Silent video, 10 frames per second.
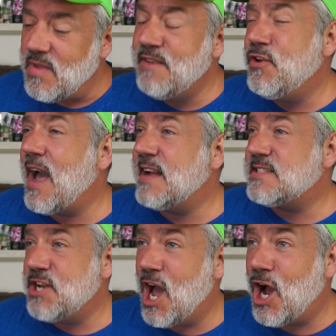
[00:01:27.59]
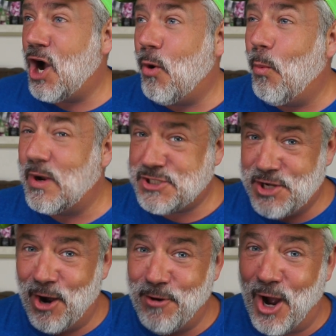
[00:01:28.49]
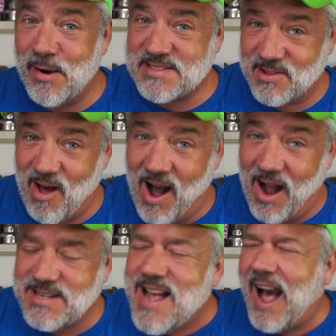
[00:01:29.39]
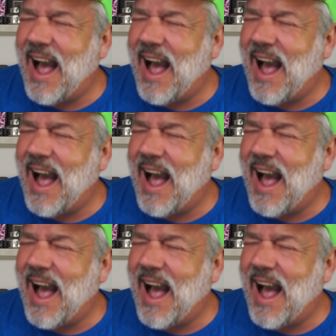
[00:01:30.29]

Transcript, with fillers: If you guys know, what you don't know is a lot.